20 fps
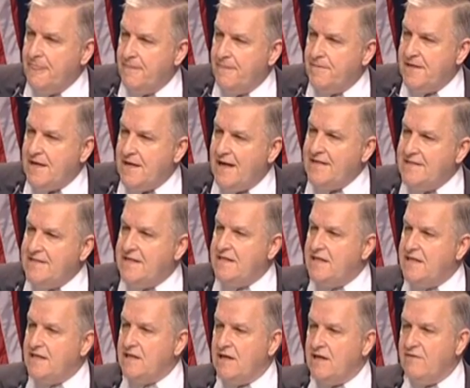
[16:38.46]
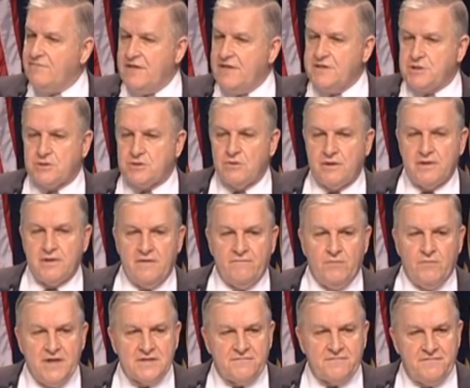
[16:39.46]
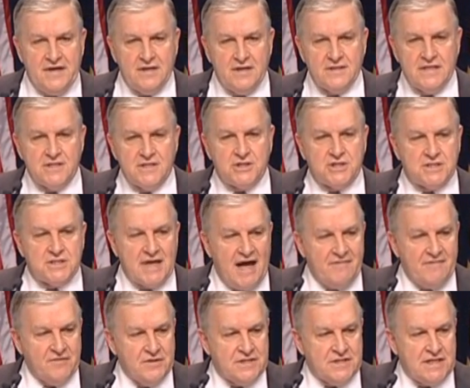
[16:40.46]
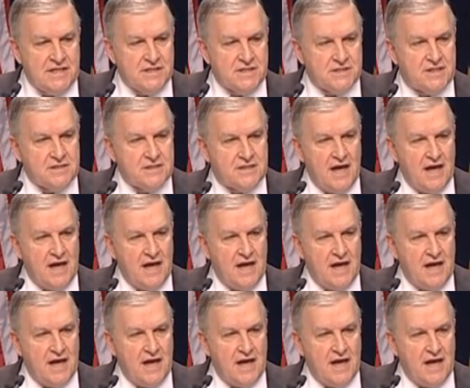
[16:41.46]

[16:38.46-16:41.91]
The idea of this sort of Westphalian sovereignty as the